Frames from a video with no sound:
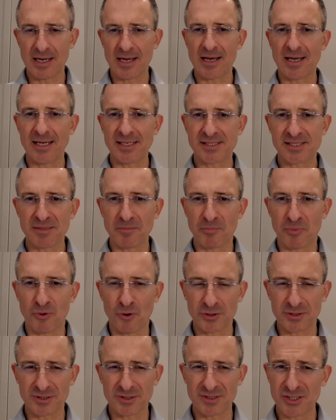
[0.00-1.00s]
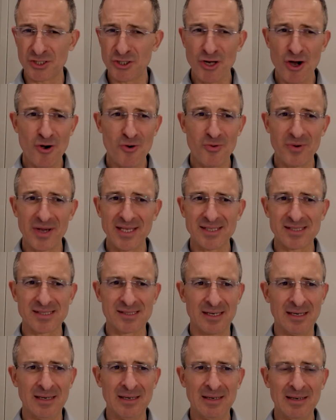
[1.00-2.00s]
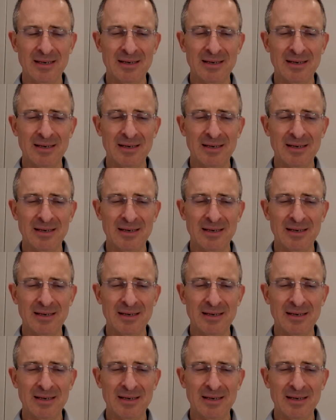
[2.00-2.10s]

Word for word: Uh, it's important. You know, it's